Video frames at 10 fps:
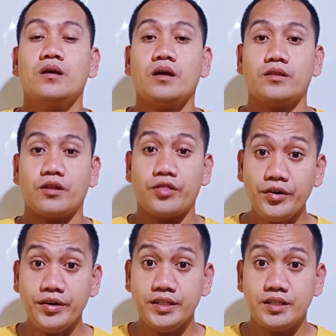And
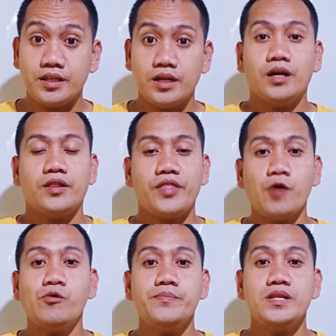third, there
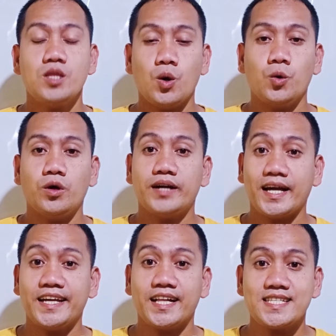will be no
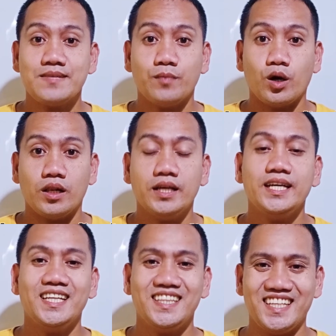radical symbol
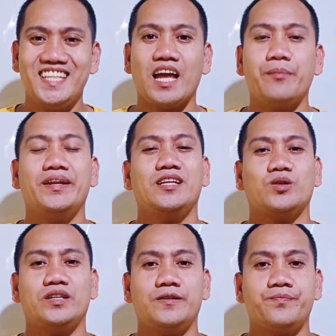in the
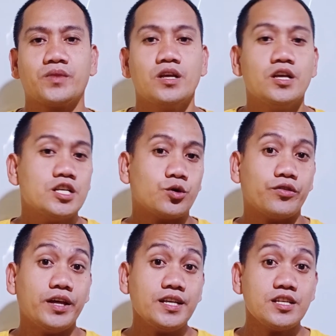denominator. So
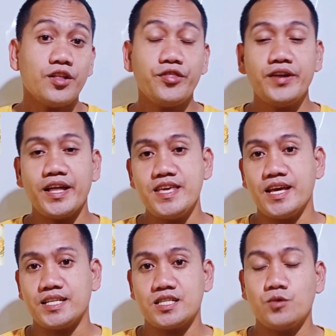these three
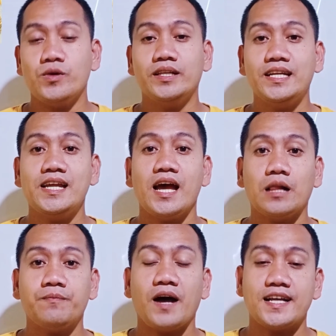ideas will really
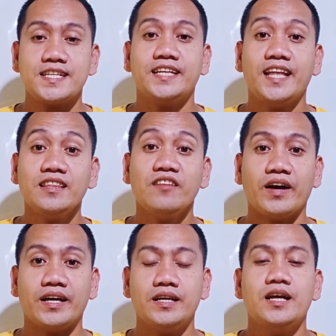help us
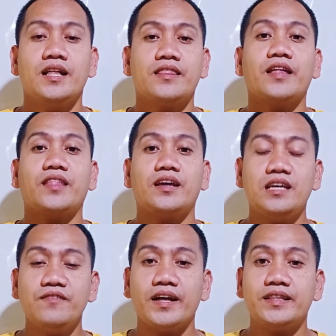identify that the
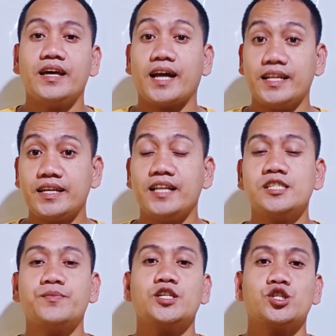given radical
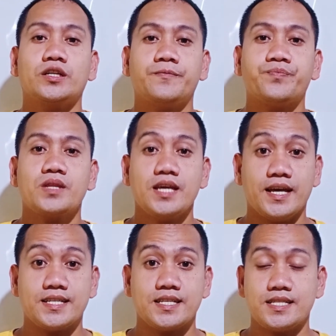expression
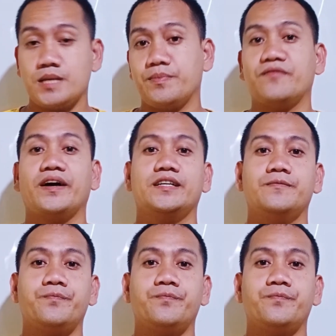is simplified.